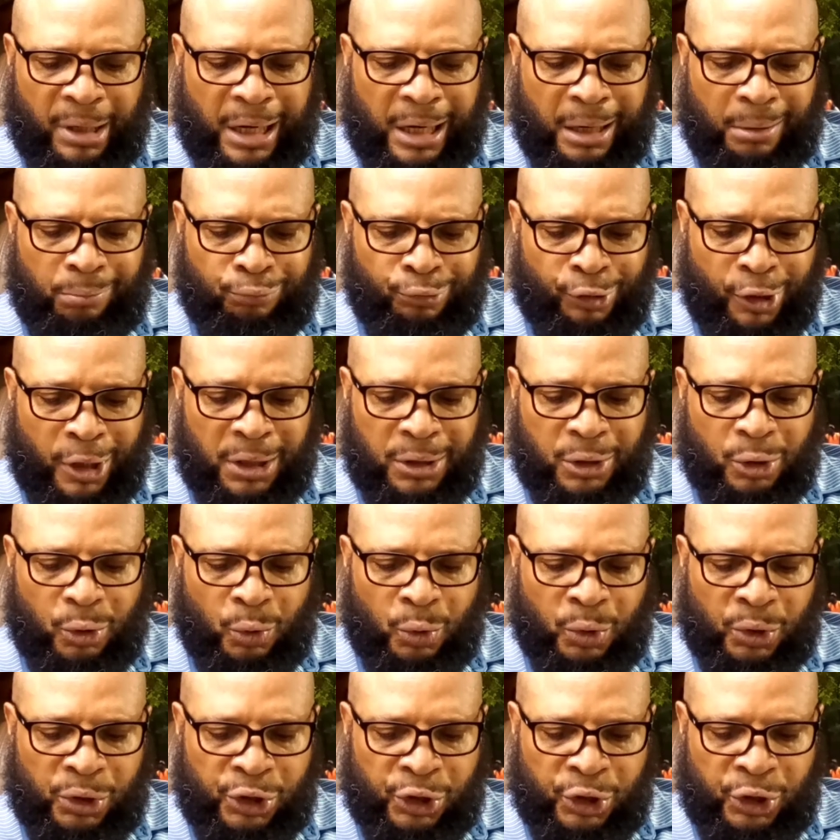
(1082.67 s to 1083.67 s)
by a brother
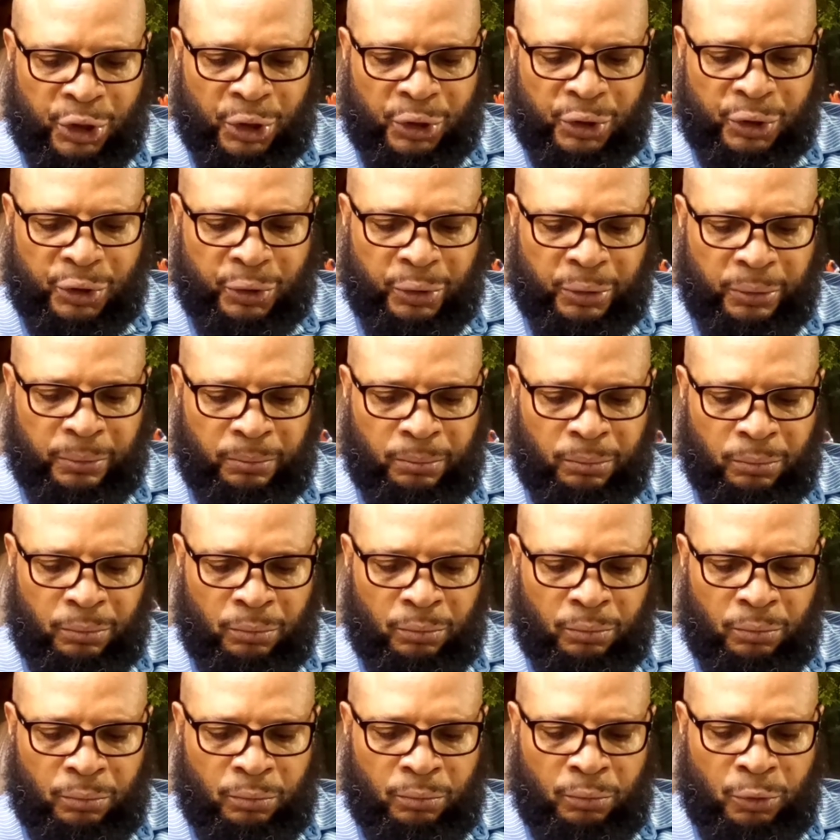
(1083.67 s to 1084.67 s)
or sister
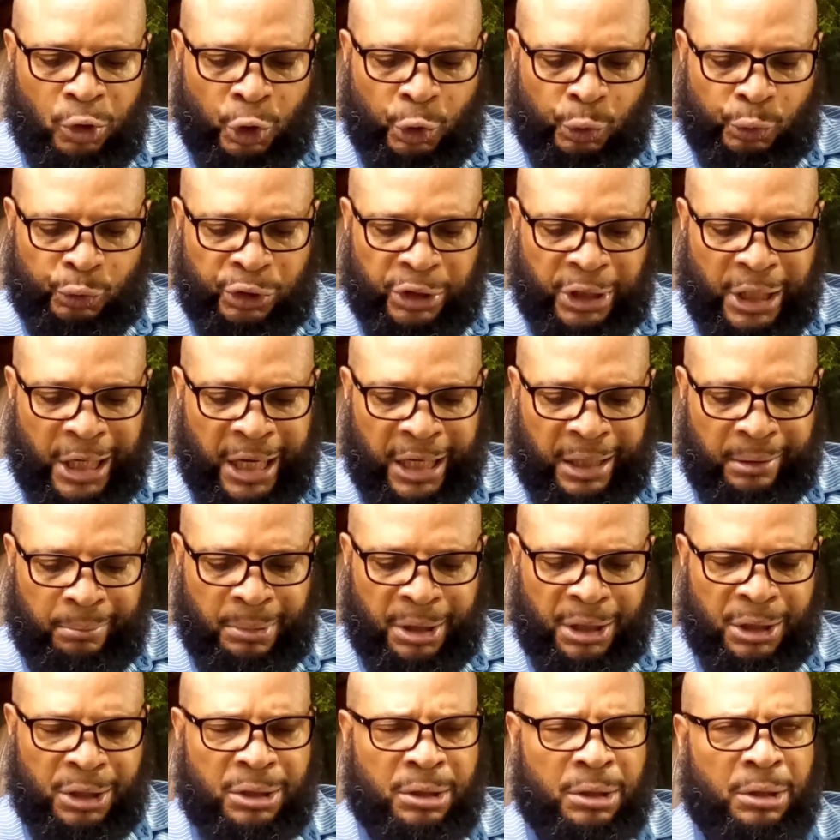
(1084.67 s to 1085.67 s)
whose
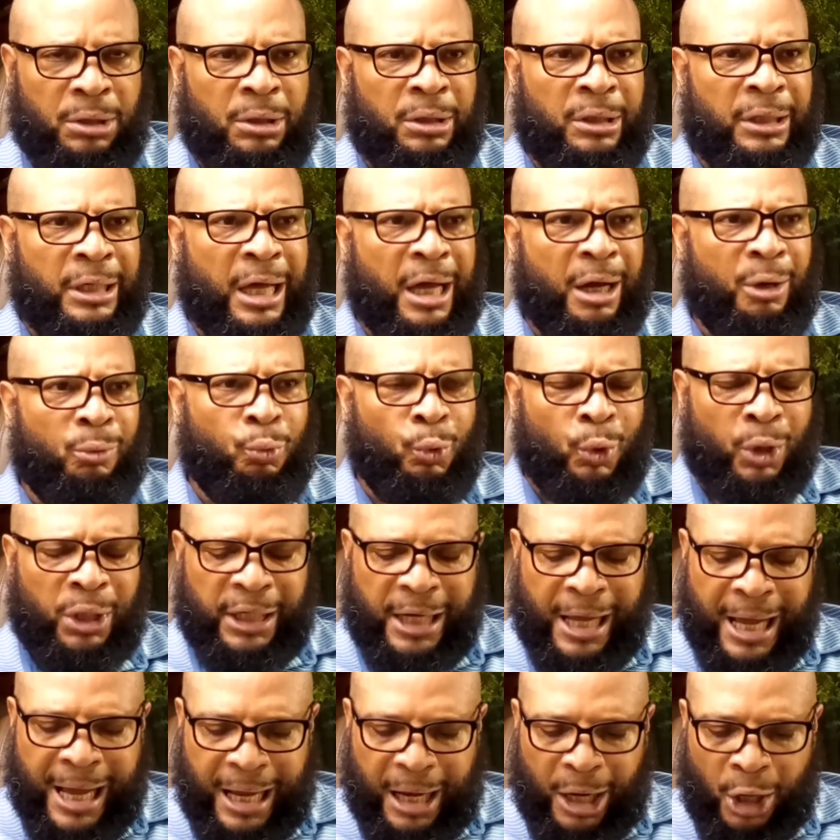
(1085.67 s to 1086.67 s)
name is not
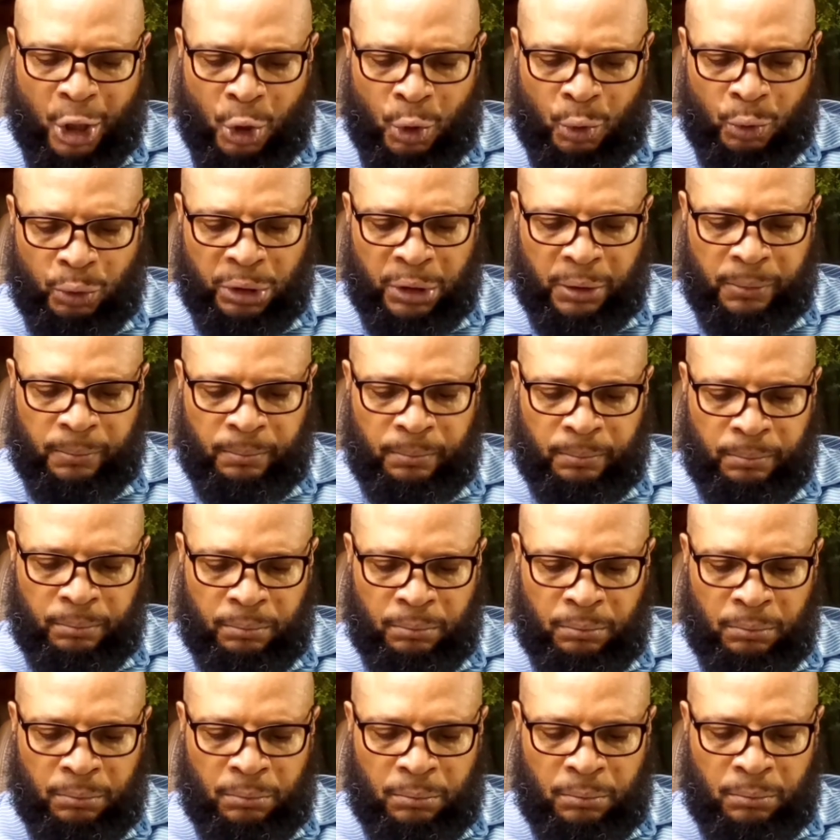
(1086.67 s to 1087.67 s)
one iota
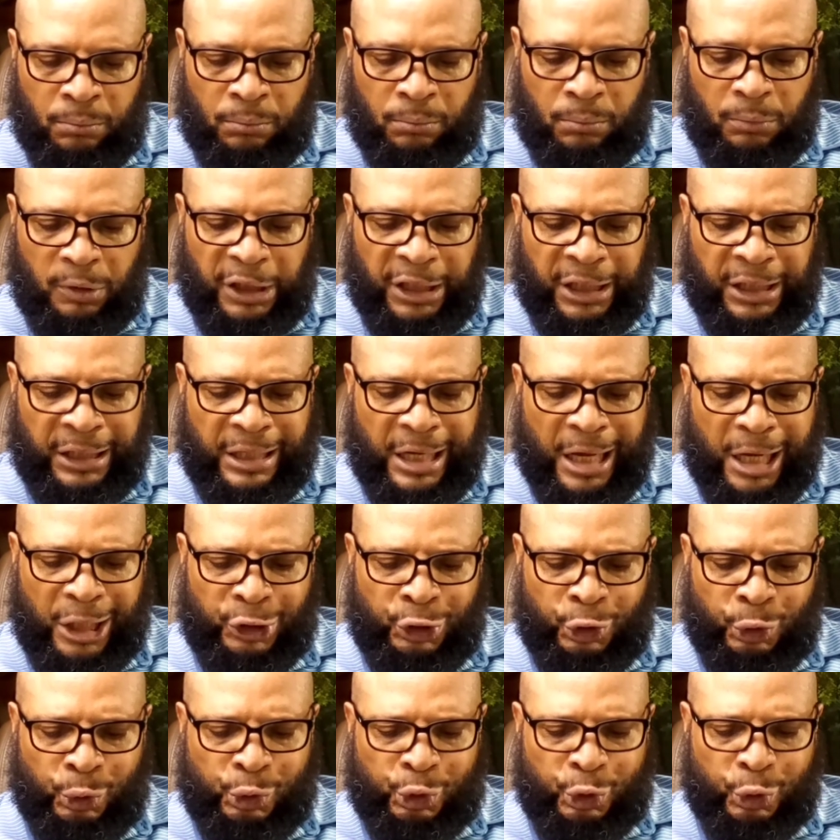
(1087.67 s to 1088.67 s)
in our
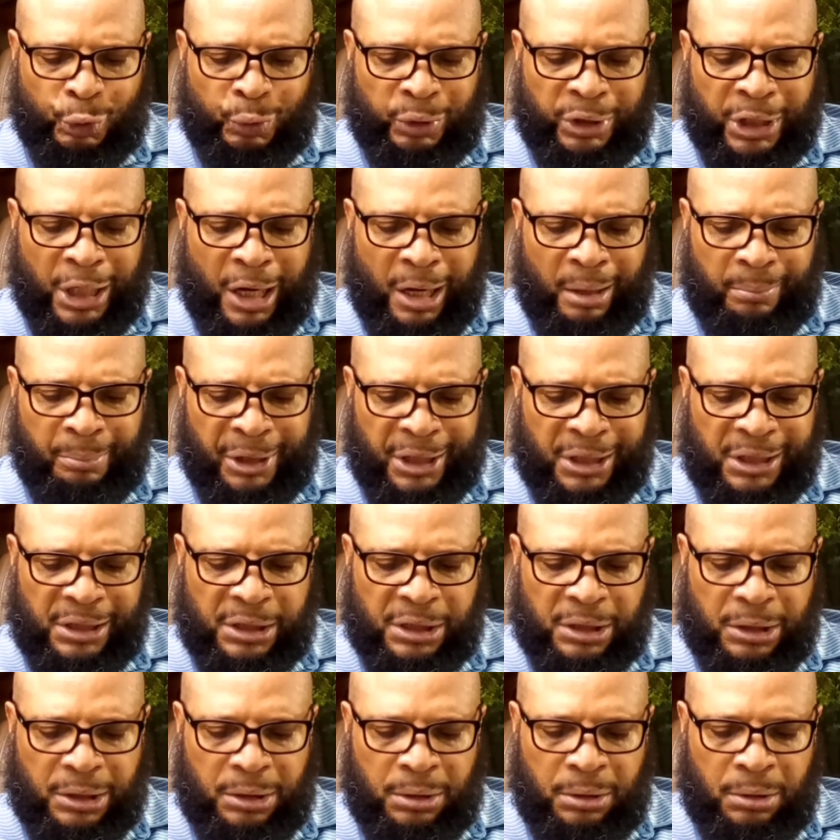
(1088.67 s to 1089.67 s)
YouTube
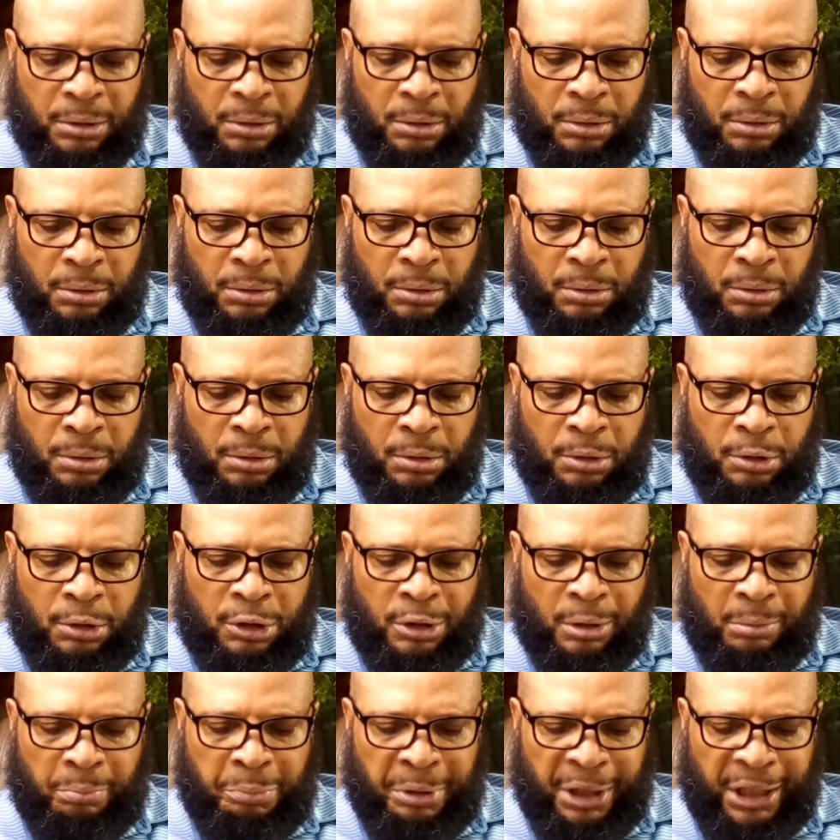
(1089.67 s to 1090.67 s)
comments
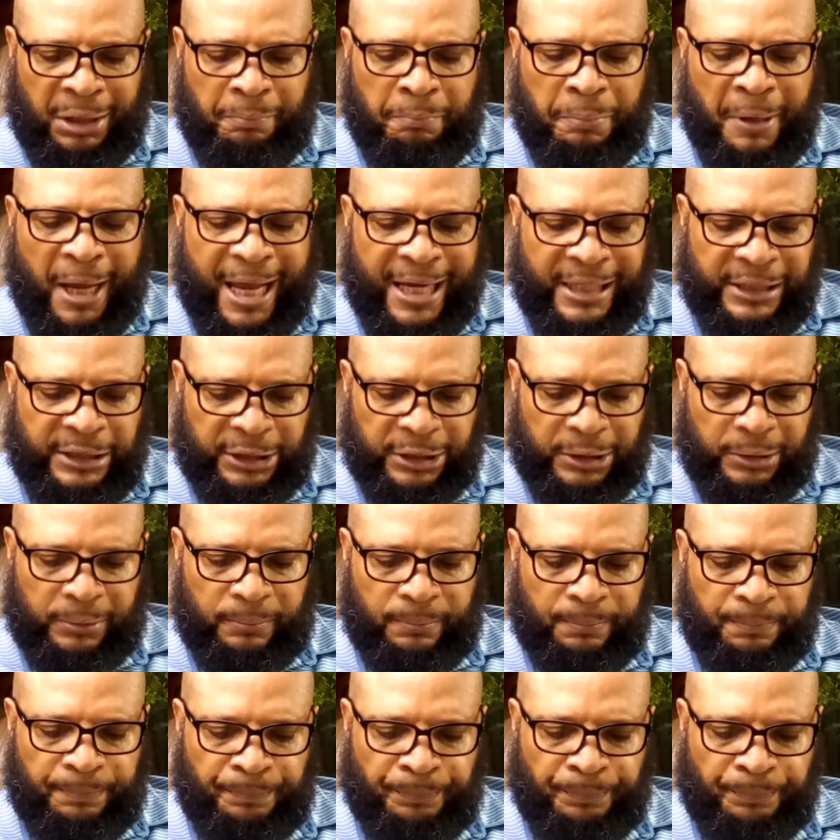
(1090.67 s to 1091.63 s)
to be patient.